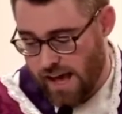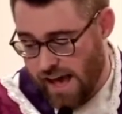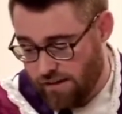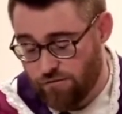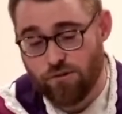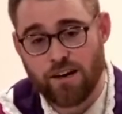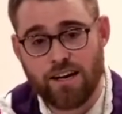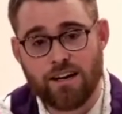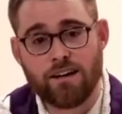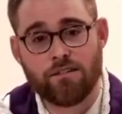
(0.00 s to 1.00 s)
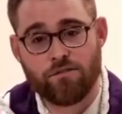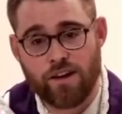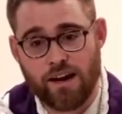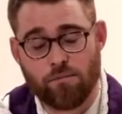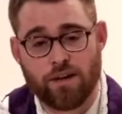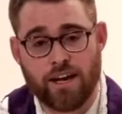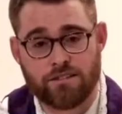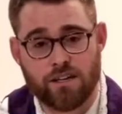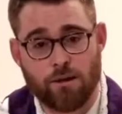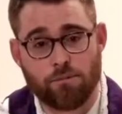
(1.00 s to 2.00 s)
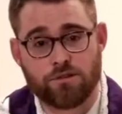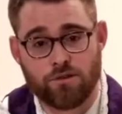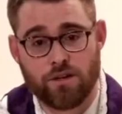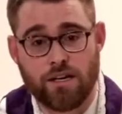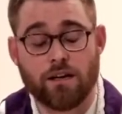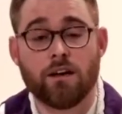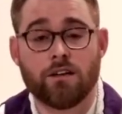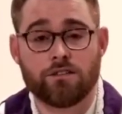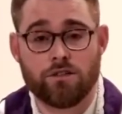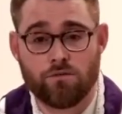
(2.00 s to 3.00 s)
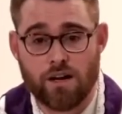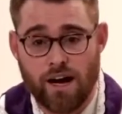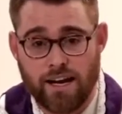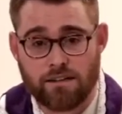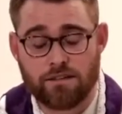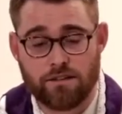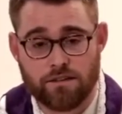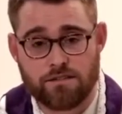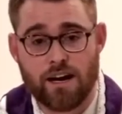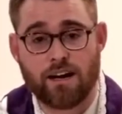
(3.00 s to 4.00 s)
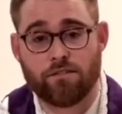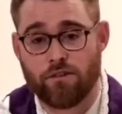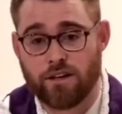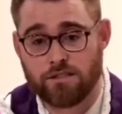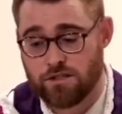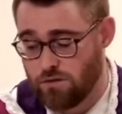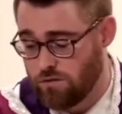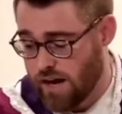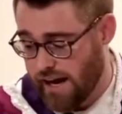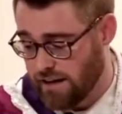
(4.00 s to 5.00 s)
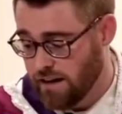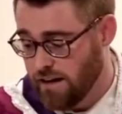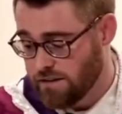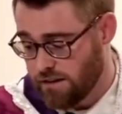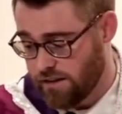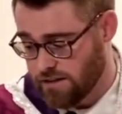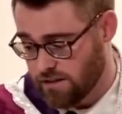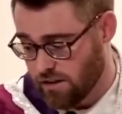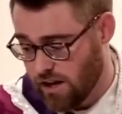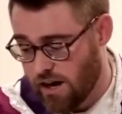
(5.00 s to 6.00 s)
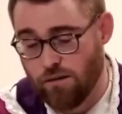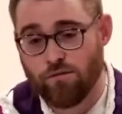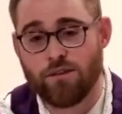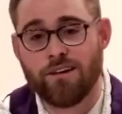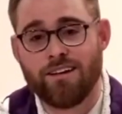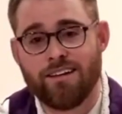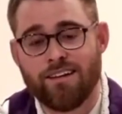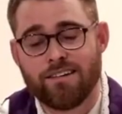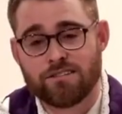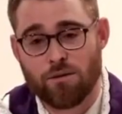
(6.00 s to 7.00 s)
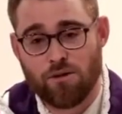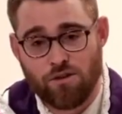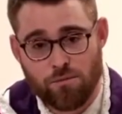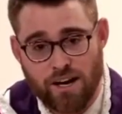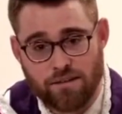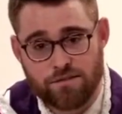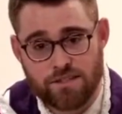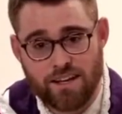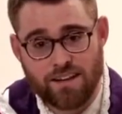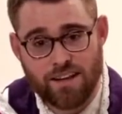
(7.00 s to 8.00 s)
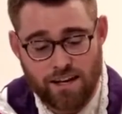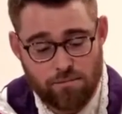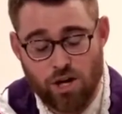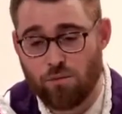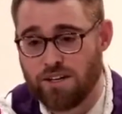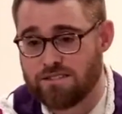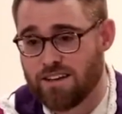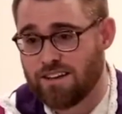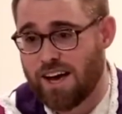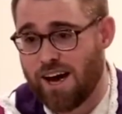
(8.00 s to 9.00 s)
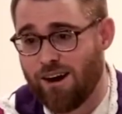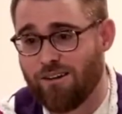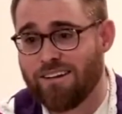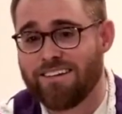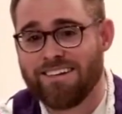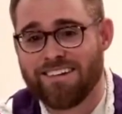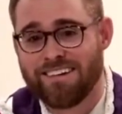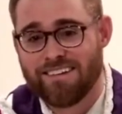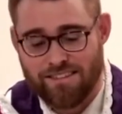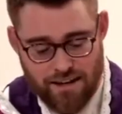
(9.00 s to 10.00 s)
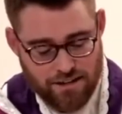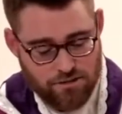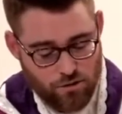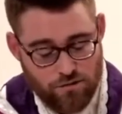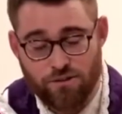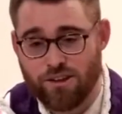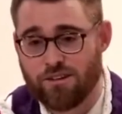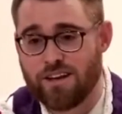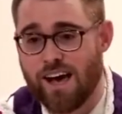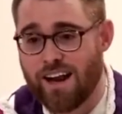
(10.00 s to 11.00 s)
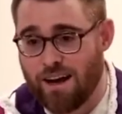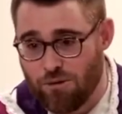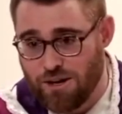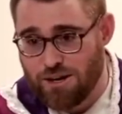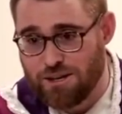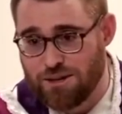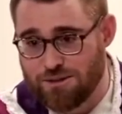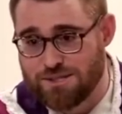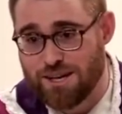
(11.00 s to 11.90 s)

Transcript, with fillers: Every family has an opportunity to unite to this sacrifice, to unite to this love. Some of you might have seen the email we sent out that I told Father Dat I wanted to do